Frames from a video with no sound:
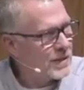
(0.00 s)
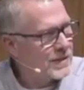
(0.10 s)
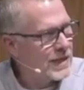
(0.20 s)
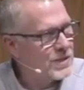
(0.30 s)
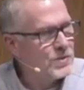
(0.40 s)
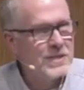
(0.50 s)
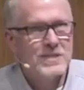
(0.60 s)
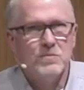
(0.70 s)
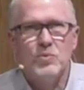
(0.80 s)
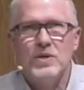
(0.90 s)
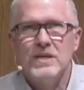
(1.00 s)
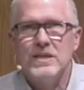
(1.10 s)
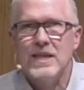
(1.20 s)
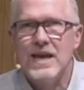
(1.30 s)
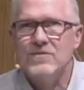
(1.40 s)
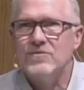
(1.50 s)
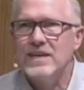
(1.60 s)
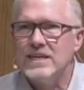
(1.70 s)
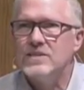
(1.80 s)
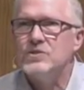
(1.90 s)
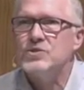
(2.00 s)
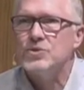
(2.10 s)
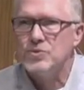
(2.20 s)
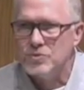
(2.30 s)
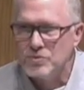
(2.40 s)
that you need to breathe life into?